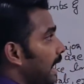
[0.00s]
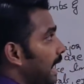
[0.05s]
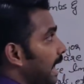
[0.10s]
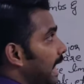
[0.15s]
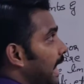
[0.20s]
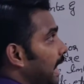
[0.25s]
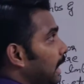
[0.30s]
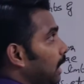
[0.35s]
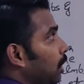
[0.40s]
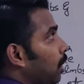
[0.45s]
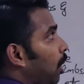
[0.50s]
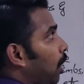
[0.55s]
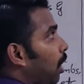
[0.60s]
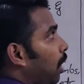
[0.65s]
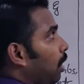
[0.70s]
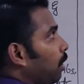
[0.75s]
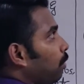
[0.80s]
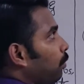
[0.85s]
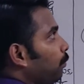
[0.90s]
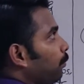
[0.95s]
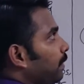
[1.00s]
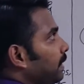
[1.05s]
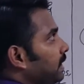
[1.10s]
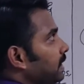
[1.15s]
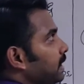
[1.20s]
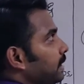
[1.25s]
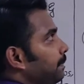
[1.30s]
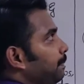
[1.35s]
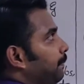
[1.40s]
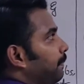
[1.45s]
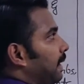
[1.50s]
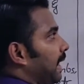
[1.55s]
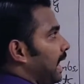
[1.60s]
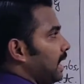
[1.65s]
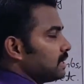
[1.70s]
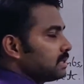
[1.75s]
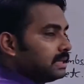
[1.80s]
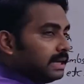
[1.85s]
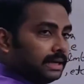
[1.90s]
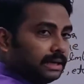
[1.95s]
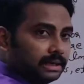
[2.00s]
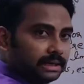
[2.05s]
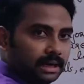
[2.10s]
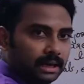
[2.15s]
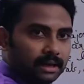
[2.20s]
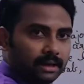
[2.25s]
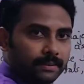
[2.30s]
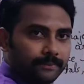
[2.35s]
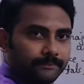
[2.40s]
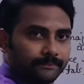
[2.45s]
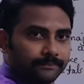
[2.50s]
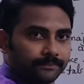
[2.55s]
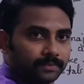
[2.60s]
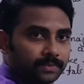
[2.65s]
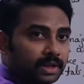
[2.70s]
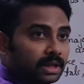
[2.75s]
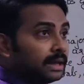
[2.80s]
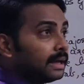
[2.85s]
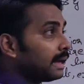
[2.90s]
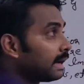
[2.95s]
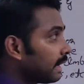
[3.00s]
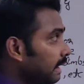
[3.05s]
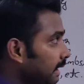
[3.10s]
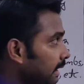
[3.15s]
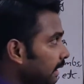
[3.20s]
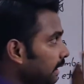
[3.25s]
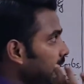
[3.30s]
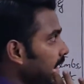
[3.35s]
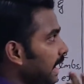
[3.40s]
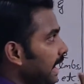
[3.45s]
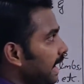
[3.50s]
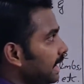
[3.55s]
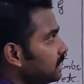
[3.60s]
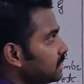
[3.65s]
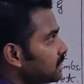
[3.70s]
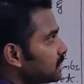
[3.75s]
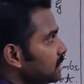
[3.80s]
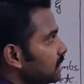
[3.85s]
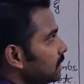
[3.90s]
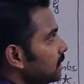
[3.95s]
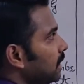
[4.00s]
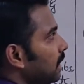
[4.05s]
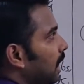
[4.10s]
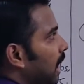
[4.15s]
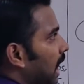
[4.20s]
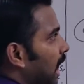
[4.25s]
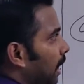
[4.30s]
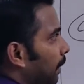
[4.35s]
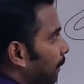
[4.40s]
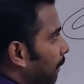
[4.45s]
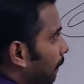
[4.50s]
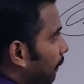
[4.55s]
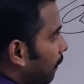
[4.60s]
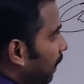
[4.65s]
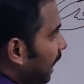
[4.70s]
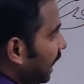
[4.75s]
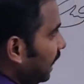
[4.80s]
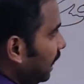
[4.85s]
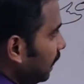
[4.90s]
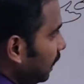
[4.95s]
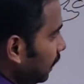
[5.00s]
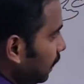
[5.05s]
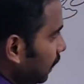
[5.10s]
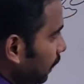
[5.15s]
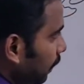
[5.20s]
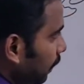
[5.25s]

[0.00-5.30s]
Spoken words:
along with the placenta, creates a mild